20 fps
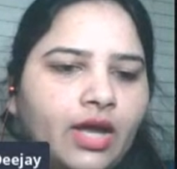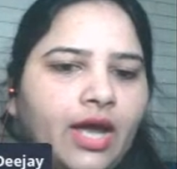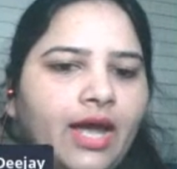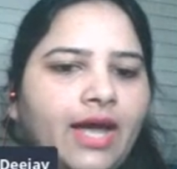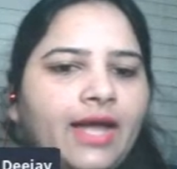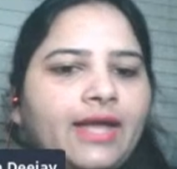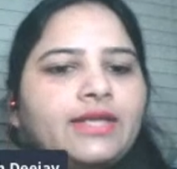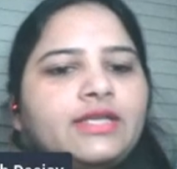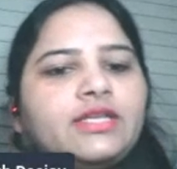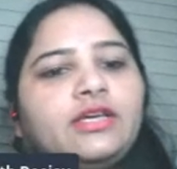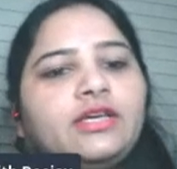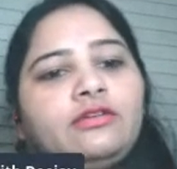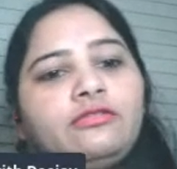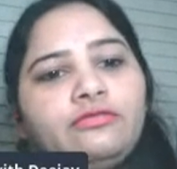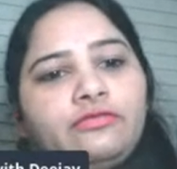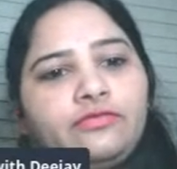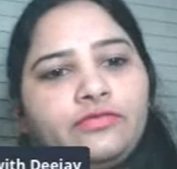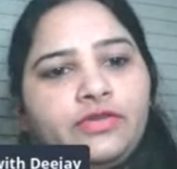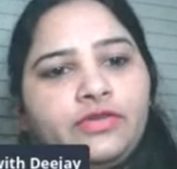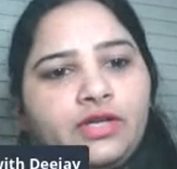And
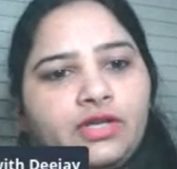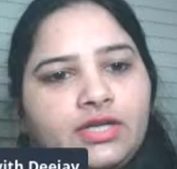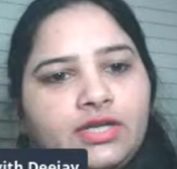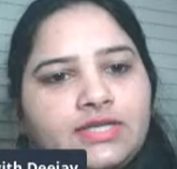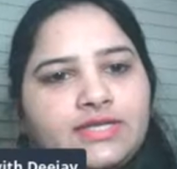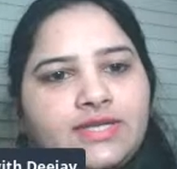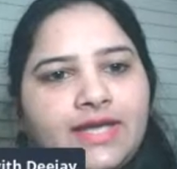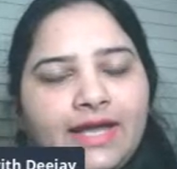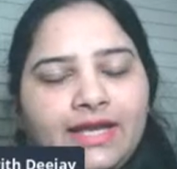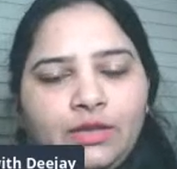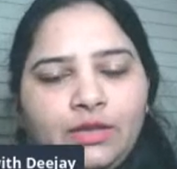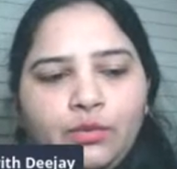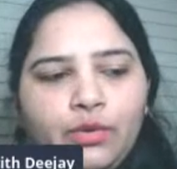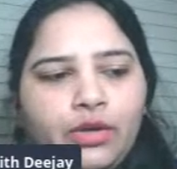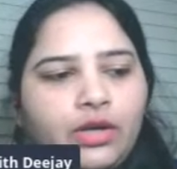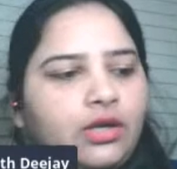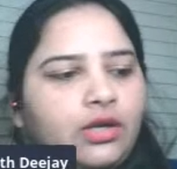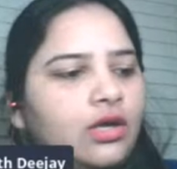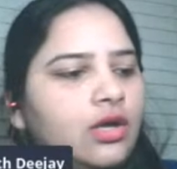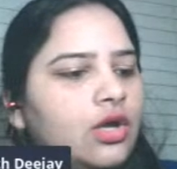if there is
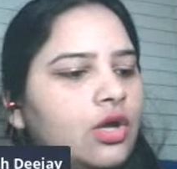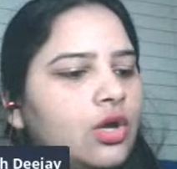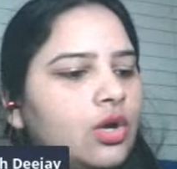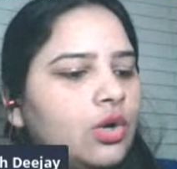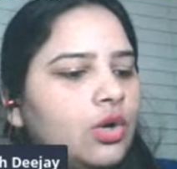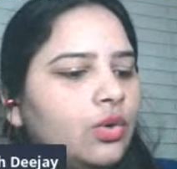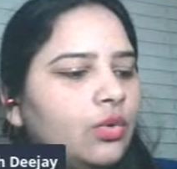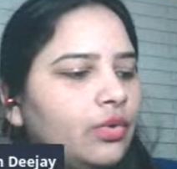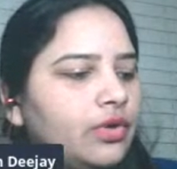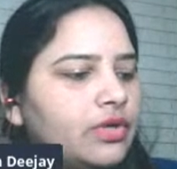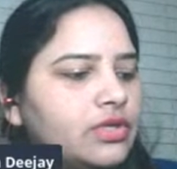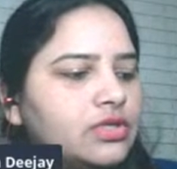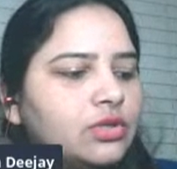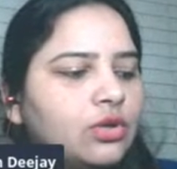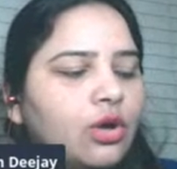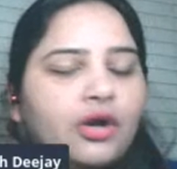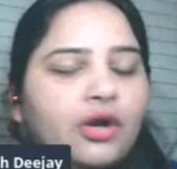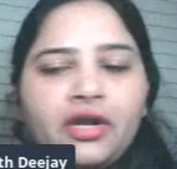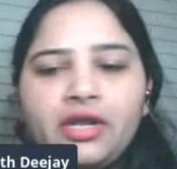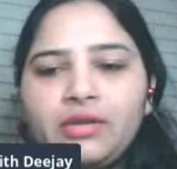anyone who is
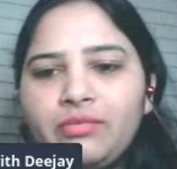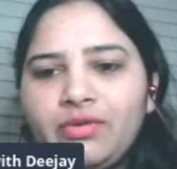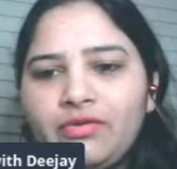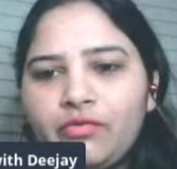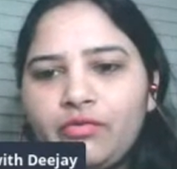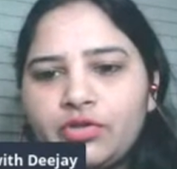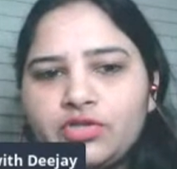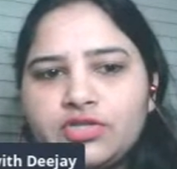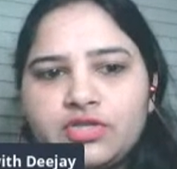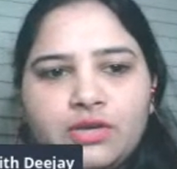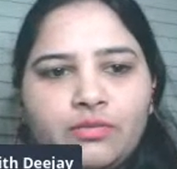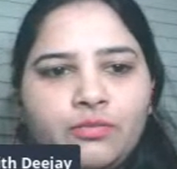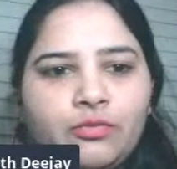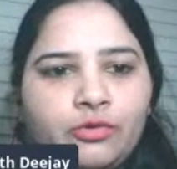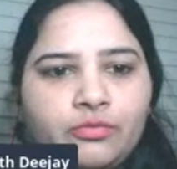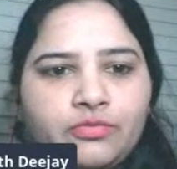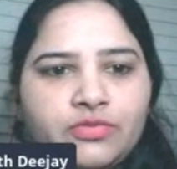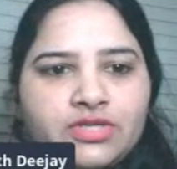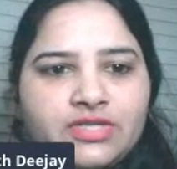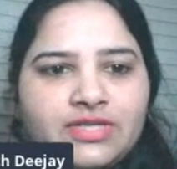not in my WhatsApp
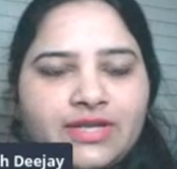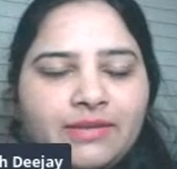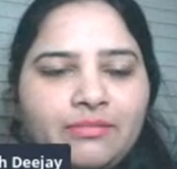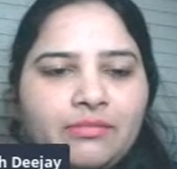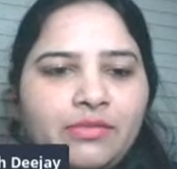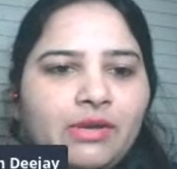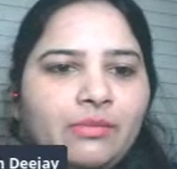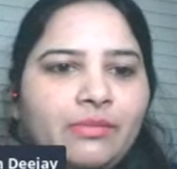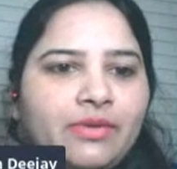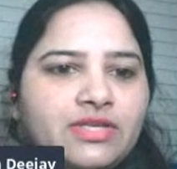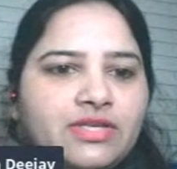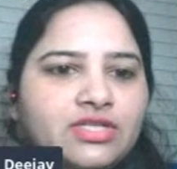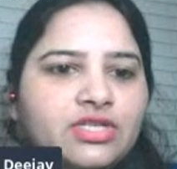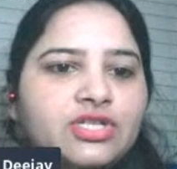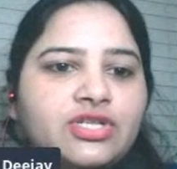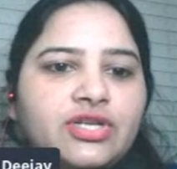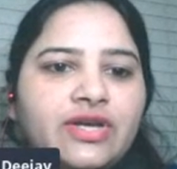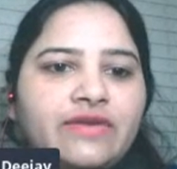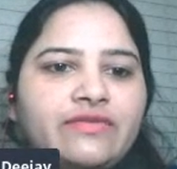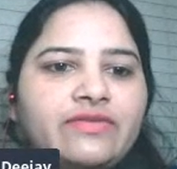group, just send me a
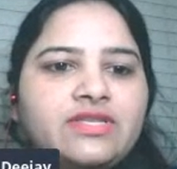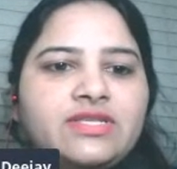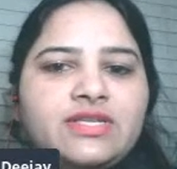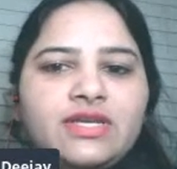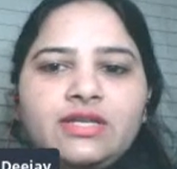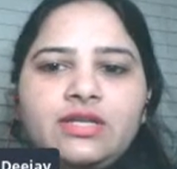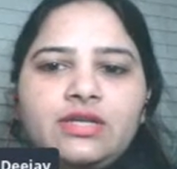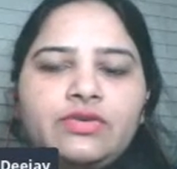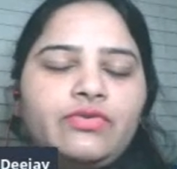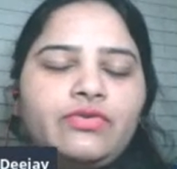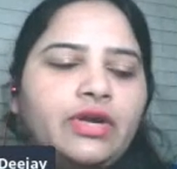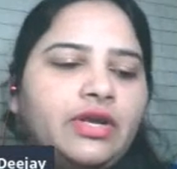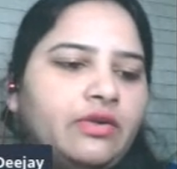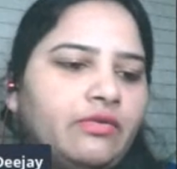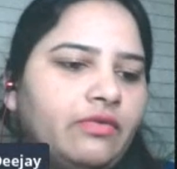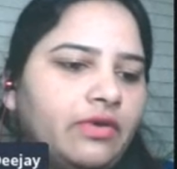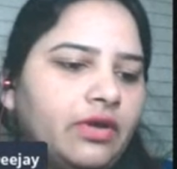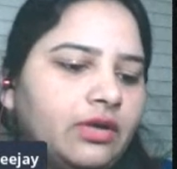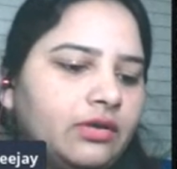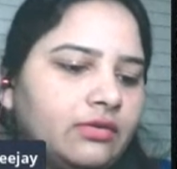message. I will send it right
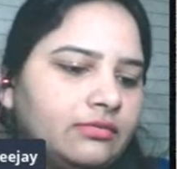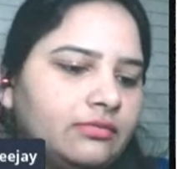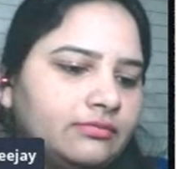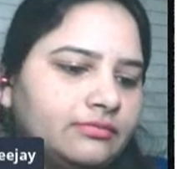away.